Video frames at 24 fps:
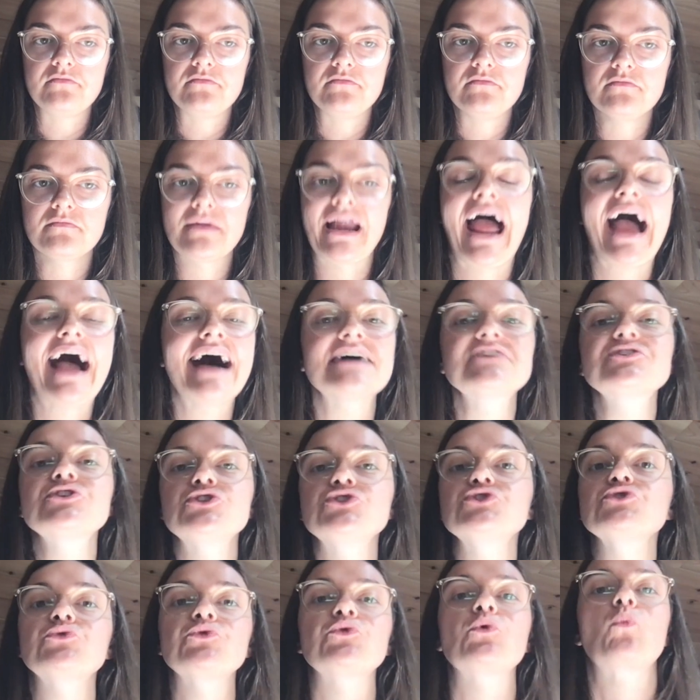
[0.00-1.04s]
But I had to
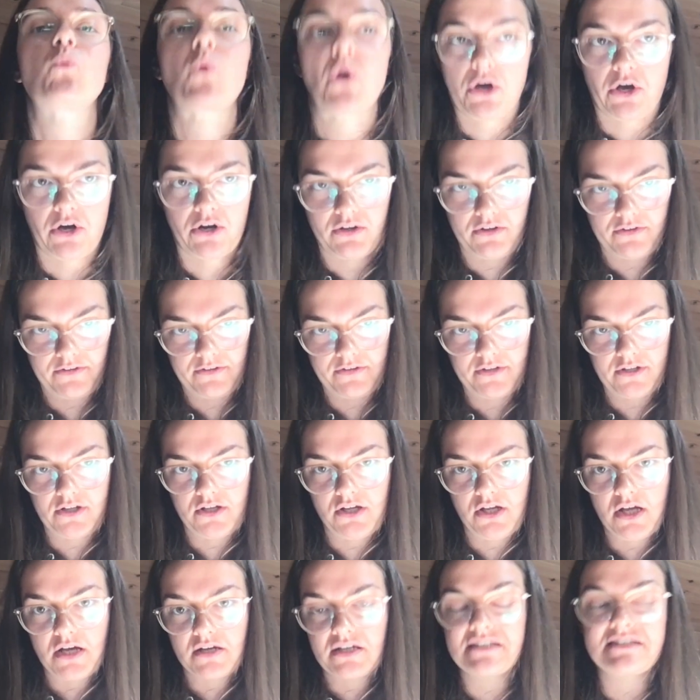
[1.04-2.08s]
do the work.
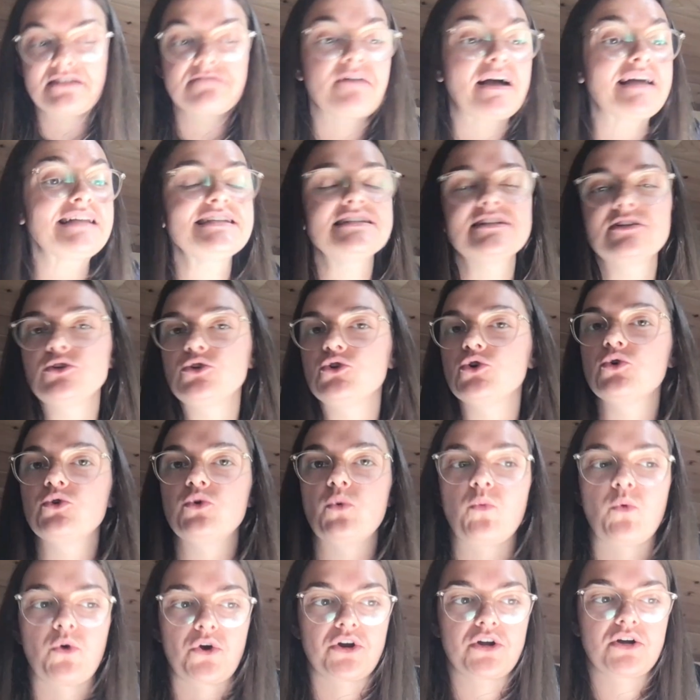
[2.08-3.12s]
Because if I didn't do the
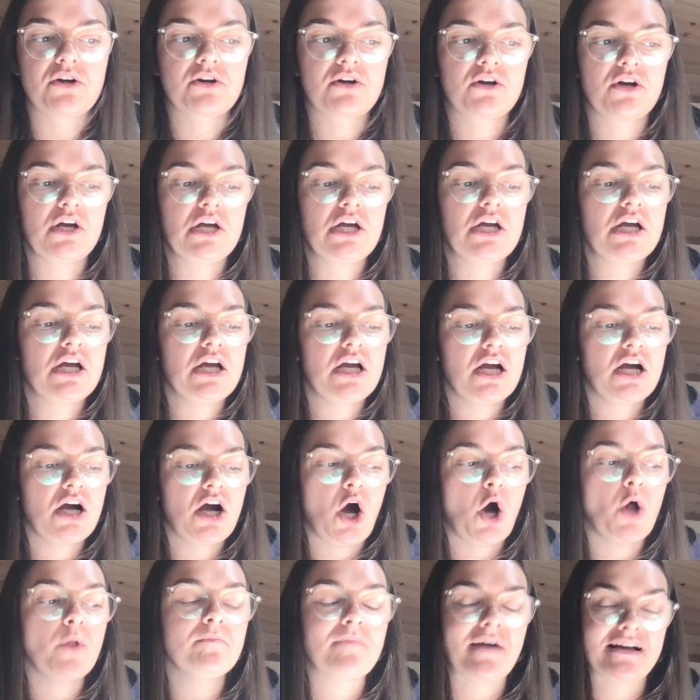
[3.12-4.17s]
work
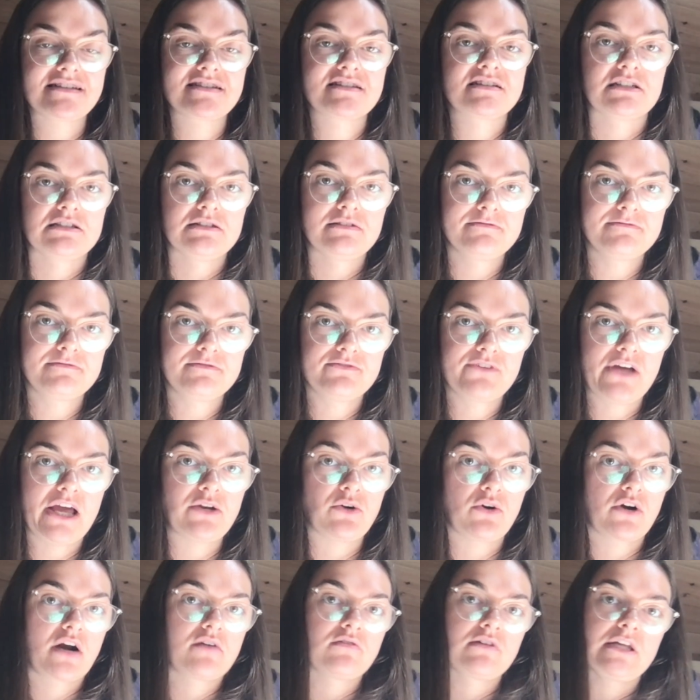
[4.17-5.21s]
on myself and
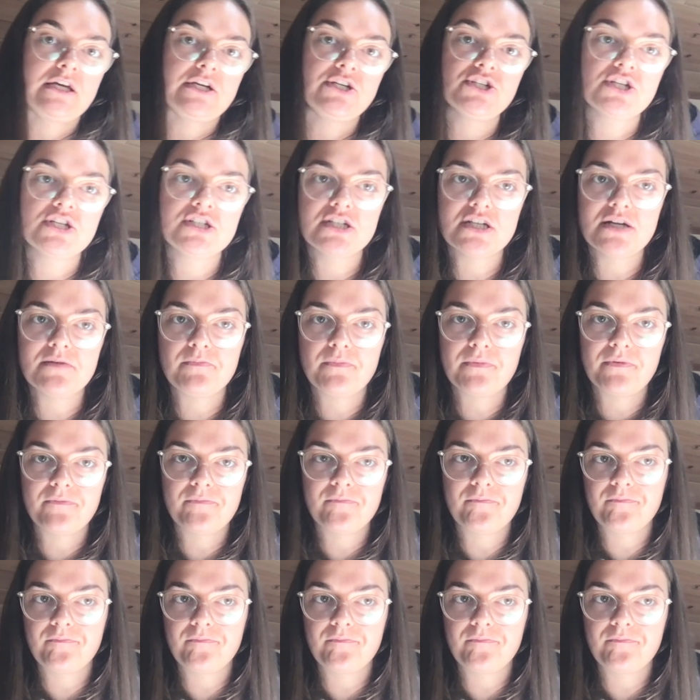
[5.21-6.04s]
on our relationship,